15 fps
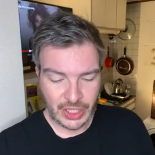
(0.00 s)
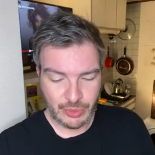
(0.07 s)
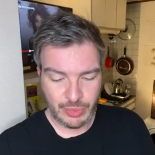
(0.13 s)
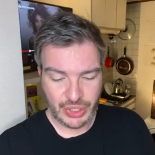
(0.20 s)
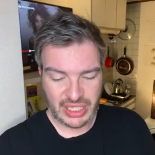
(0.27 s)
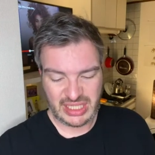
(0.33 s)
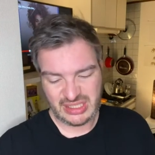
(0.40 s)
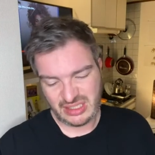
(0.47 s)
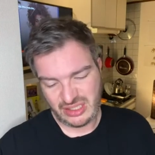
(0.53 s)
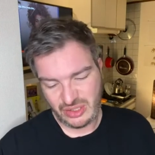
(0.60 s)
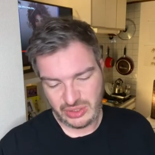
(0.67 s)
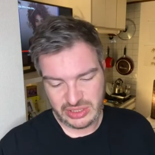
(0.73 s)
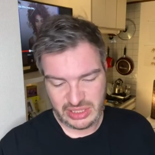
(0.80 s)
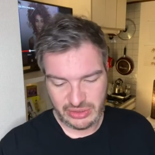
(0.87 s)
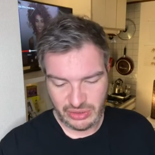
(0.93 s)
But it's
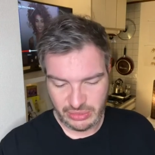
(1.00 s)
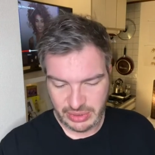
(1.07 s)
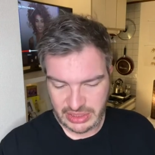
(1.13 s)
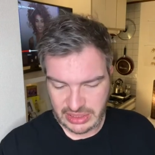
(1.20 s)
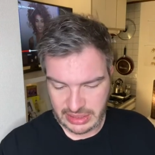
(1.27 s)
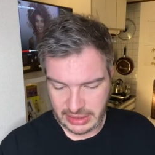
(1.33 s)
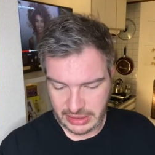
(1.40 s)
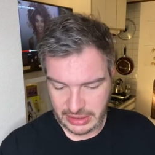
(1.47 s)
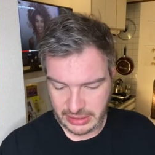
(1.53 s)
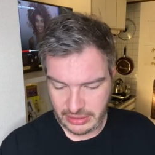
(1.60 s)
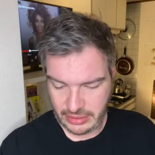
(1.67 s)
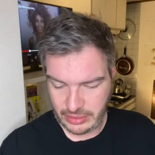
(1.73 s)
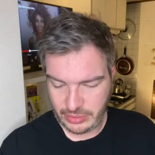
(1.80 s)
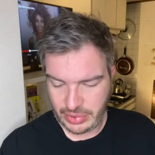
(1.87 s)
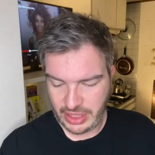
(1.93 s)
Coke Zero basically.
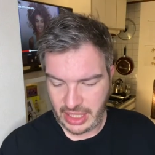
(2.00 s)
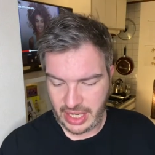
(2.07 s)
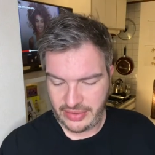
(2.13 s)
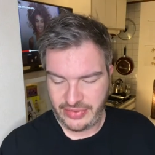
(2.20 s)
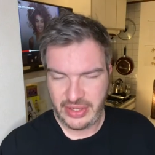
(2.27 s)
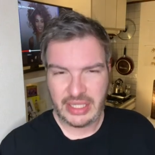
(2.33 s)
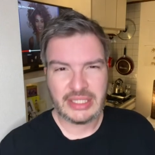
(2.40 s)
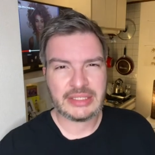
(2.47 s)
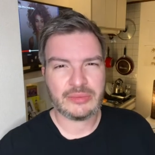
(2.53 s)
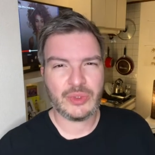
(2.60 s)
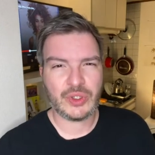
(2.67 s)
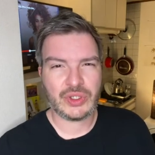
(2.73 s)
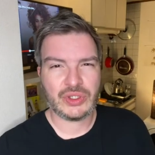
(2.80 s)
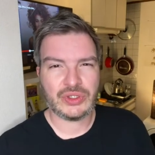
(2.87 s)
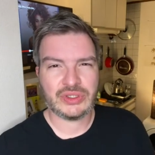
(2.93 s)
But I think it's
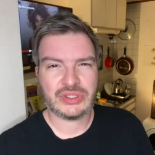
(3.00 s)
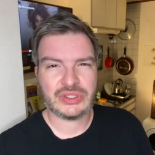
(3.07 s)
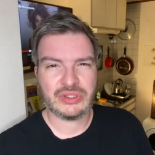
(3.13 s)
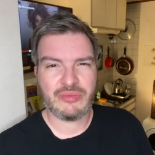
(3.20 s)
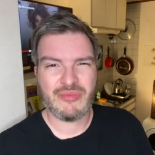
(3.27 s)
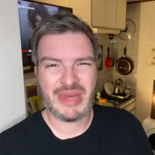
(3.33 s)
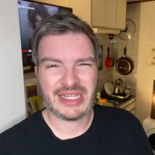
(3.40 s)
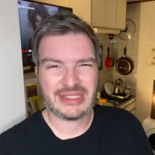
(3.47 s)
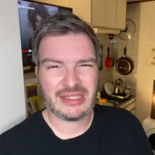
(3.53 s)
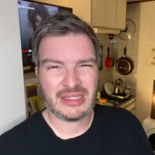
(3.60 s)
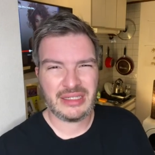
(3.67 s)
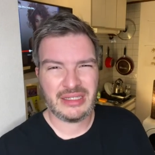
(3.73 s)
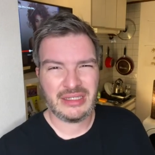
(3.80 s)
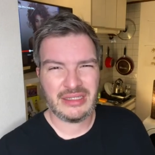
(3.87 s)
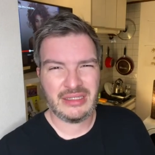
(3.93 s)
more close to
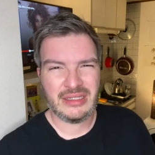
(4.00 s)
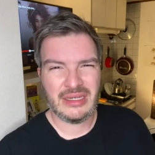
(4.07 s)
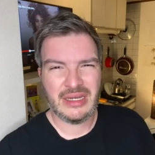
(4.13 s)
Mexican